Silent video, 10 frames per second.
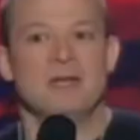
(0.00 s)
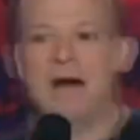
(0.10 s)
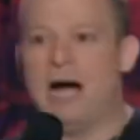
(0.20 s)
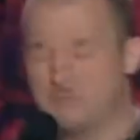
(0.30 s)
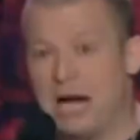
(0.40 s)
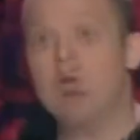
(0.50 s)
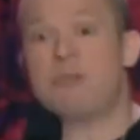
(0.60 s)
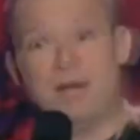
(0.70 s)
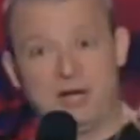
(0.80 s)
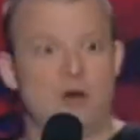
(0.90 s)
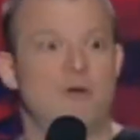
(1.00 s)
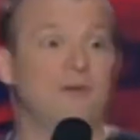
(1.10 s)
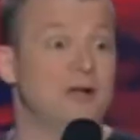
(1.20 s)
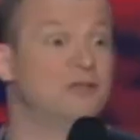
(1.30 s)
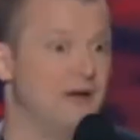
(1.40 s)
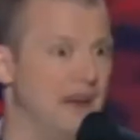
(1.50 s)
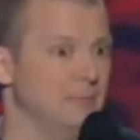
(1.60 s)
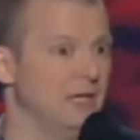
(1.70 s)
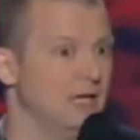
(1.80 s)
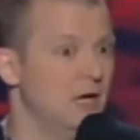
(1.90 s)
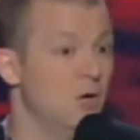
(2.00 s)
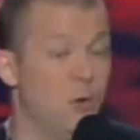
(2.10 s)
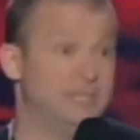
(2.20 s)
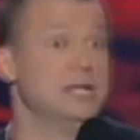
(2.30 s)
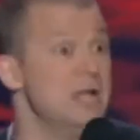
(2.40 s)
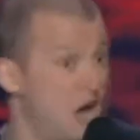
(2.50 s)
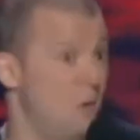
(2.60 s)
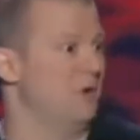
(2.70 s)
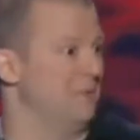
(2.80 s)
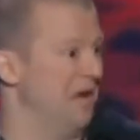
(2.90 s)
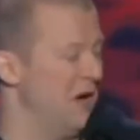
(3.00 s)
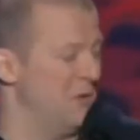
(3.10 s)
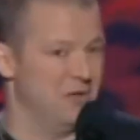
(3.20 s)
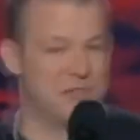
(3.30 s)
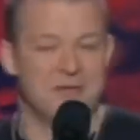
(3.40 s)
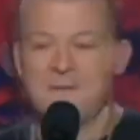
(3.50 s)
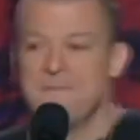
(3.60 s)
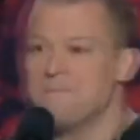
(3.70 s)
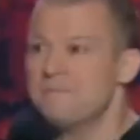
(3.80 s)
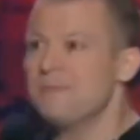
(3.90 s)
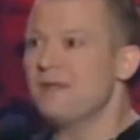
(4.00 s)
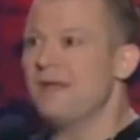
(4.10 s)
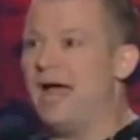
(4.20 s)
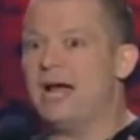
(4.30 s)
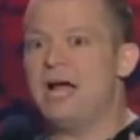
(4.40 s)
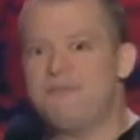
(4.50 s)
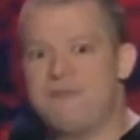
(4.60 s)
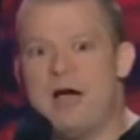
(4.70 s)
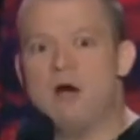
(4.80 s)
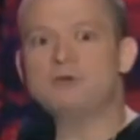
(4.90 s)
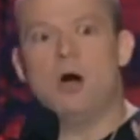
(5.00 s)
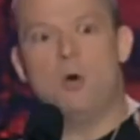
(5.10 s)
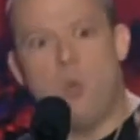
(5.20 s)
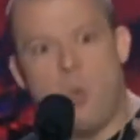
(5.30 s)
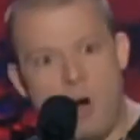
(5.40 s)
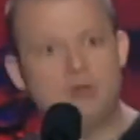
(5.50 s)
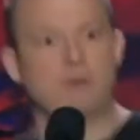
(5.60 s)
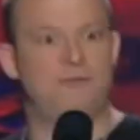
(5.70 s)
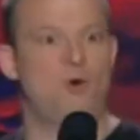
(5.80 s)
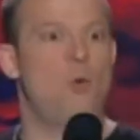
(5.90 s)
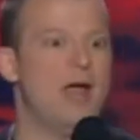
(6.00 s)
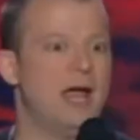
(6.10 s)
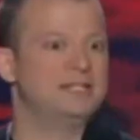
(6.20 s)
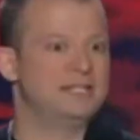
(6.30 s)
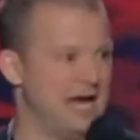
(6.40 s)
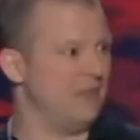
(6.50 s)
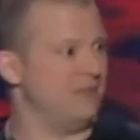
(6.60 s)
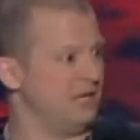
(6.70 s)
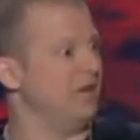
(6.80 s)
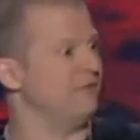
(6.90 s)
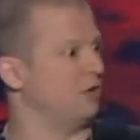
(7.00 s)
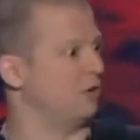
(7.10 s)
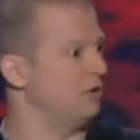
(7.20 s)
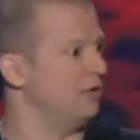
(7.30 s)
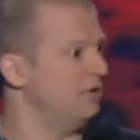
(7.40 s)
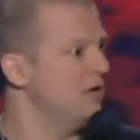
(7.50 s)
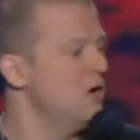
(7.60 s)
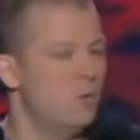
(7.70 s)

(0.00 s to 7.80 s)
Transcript: I was out with my girlfriend's family, who I did not want to be out with. And I found a wonderful way to end the evening early.